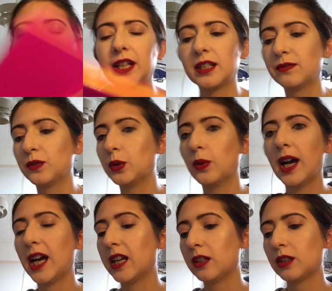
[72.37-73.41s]
first of all
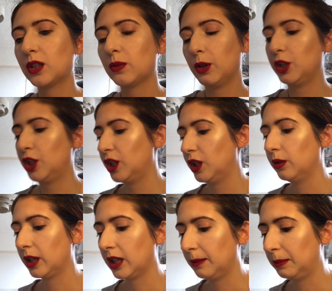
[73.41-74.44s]
and swatch you
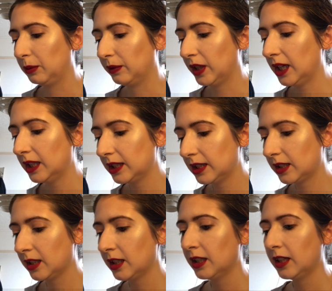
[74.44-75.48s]
a couple of
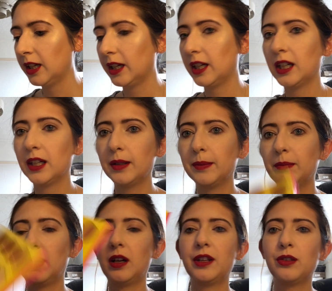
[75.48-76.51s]
colours. I
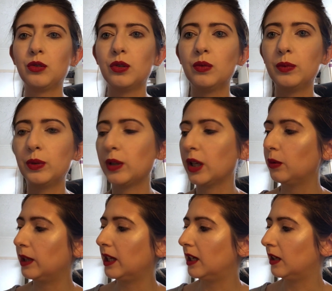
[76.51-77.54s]
thought we'll
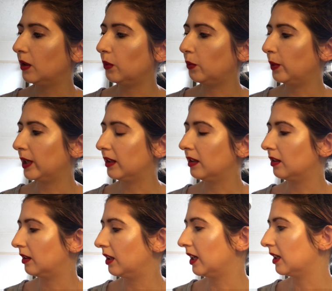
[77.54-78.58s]
go in with
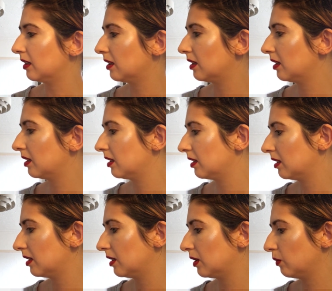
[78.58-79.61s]

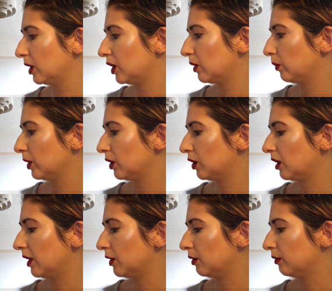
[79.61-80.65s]
this. Which one
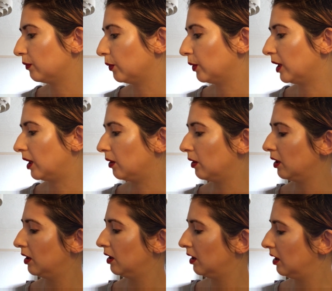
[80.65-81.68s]
shall I do for you?
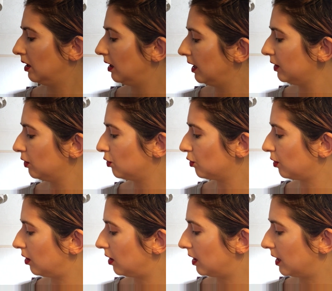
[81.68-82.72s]
Let's
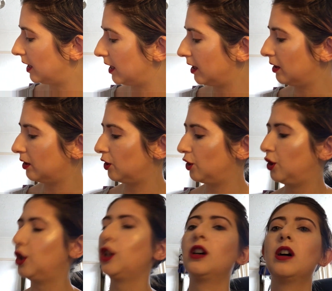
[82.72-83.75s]
try
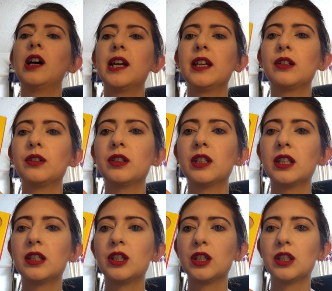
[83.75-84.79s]
Chai, because
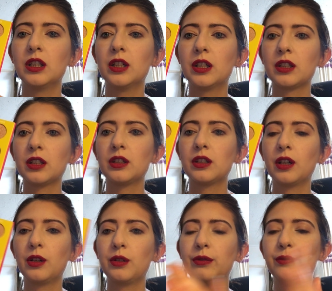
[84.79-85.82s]
this just looks
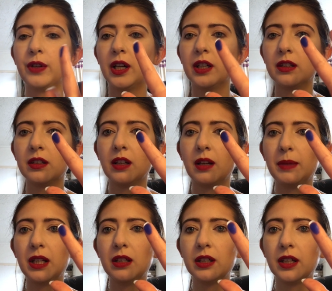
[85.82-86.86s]
so fun. I
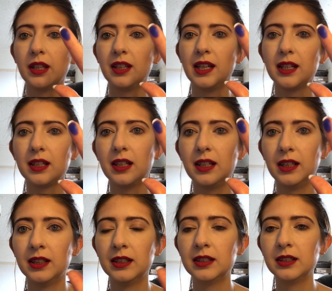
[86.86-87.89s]
mean, look at that colour.